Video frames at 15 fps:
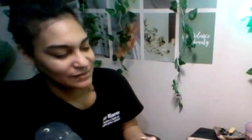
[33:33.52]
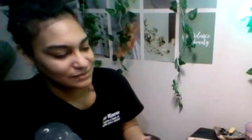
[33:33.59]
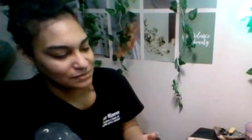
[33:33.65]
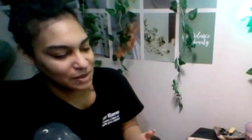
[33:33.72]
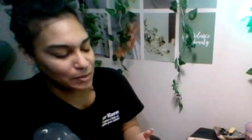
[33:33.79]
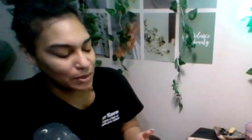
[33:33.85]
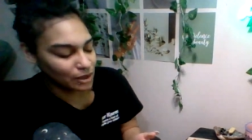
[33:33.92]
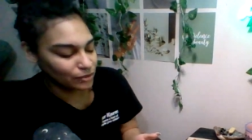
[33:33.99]

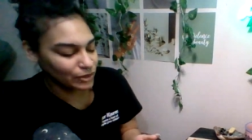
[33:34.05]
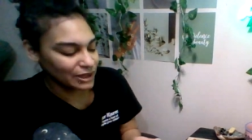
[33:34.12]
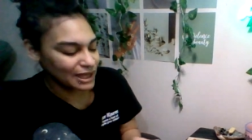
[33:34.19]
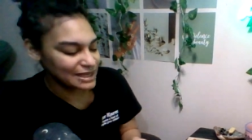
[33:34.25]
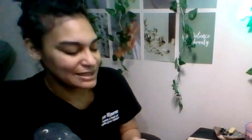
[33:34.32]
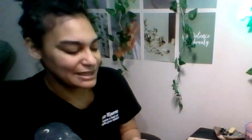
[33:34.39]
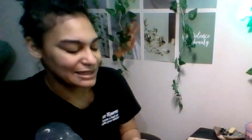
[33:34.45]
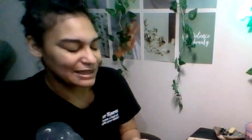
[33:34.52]
People are
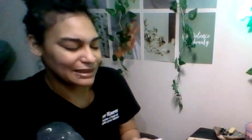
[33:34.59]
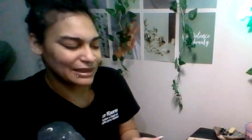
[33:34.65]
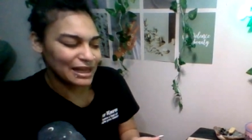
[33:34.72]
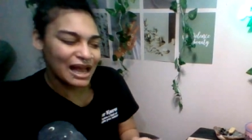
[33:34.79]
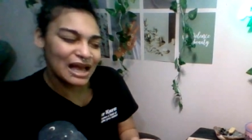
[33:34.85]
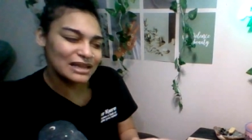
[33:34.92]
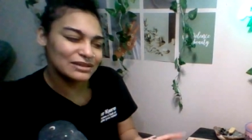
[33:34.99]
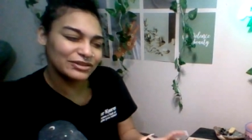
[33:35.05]
realizing
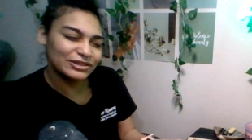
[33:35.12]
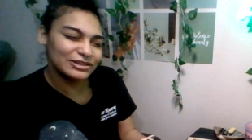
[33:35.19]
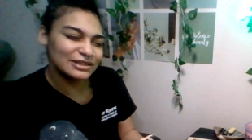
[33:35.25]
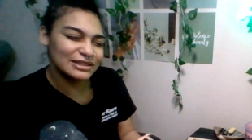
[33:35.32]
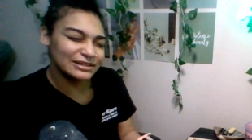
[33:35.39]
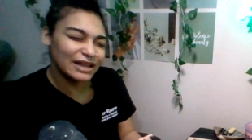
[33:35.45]
that they're